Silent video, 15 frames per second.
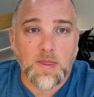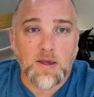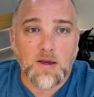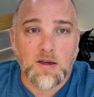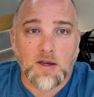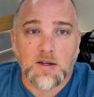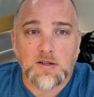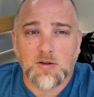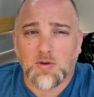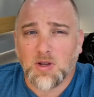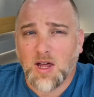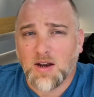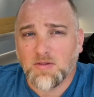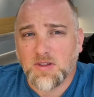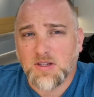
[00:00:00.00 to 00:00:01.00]
And so a
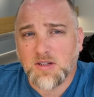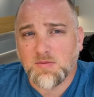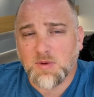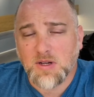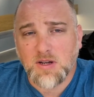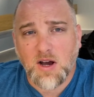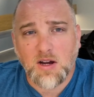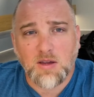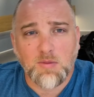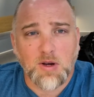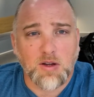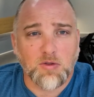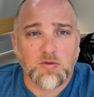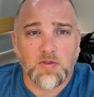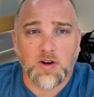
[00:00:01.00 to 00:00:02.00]
lot of this has been
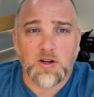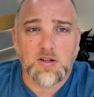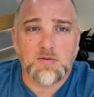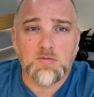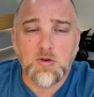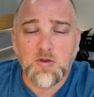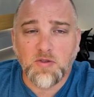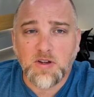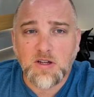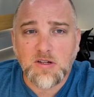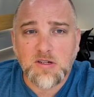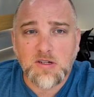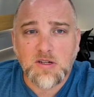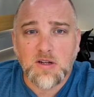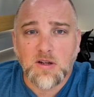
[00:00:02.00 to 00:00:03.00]
documented through various
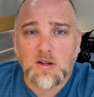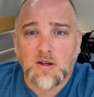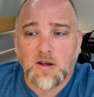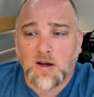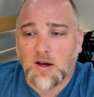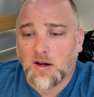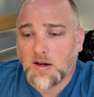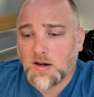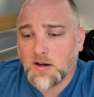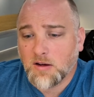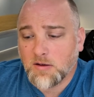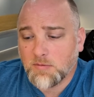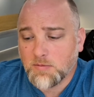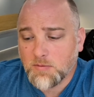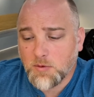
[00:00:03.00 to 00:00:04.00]
movies,
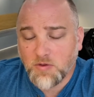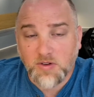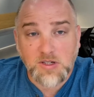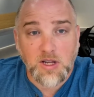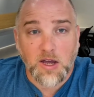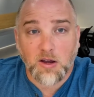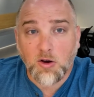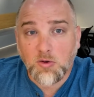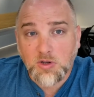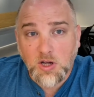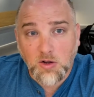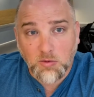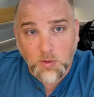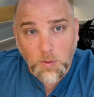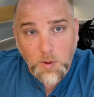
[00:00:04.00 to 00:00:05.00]
movies like
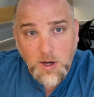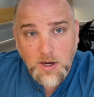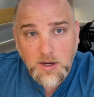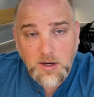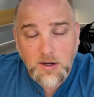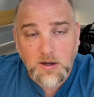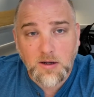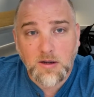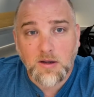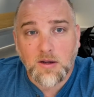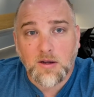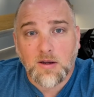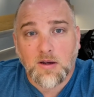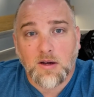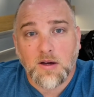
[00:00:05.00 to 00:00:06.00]
Hotel Rwanda.
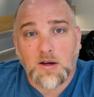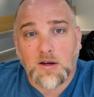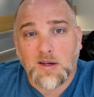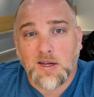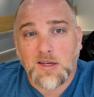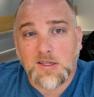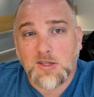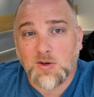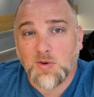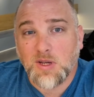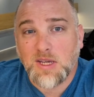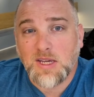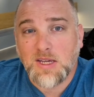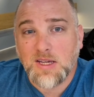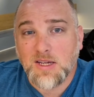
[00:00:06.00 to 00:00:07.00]
And so
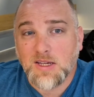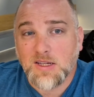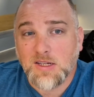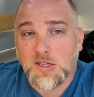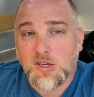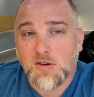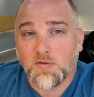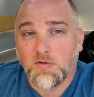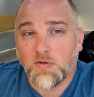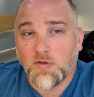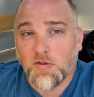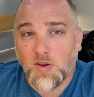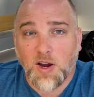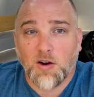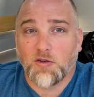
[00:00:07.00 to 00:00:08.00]
he is
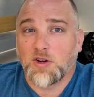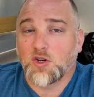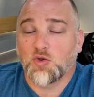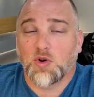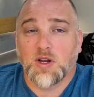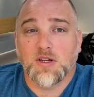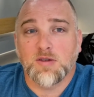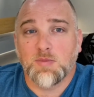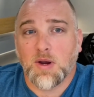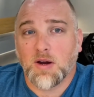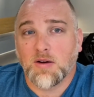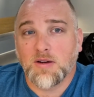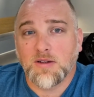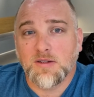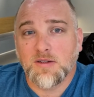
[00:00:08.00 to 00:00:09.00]
very
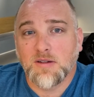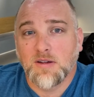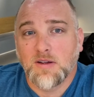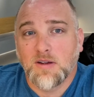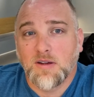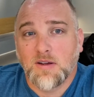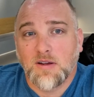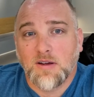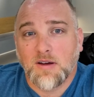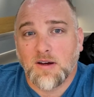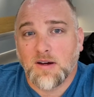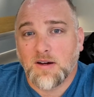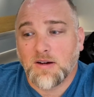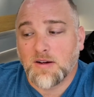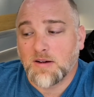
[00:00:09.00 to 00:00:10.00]
transparent
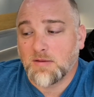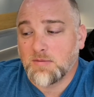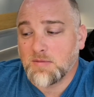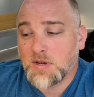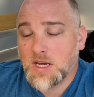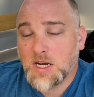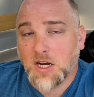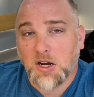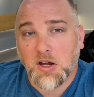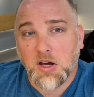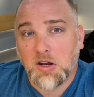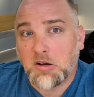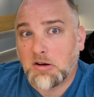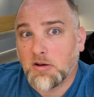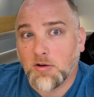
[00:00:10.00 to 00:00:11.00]
in an
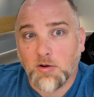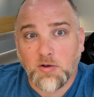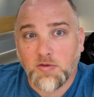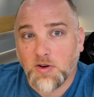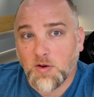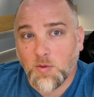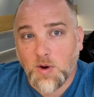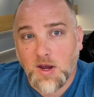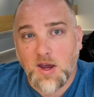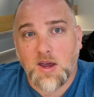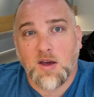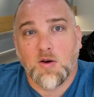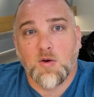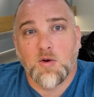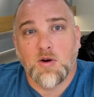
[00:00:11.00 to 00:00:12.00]
unnerving way
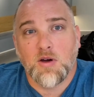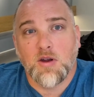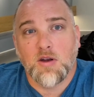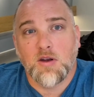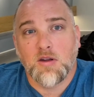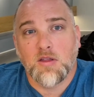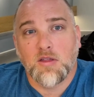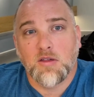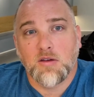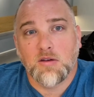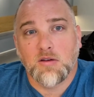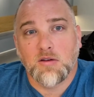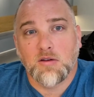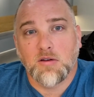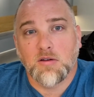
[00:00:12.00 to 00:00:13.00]
on
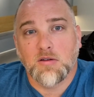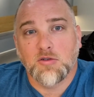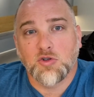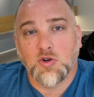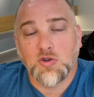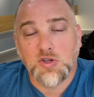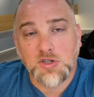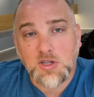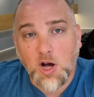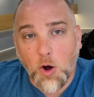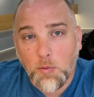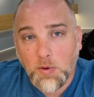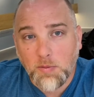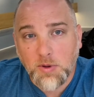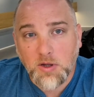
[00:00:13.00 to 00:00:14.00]
the church's
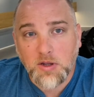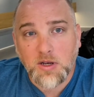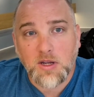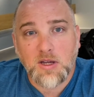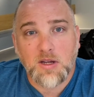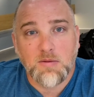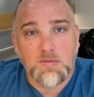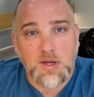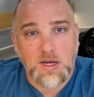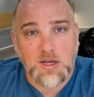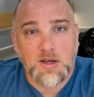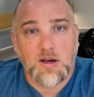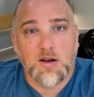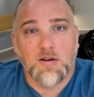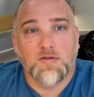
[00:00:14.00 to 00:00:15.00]
culpability in
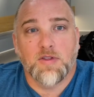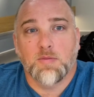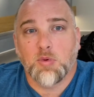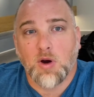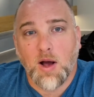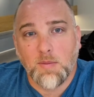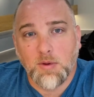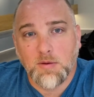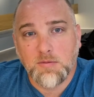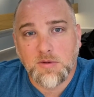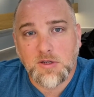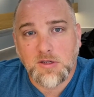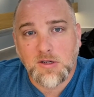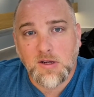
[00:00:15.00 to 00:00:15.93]
many of the problems.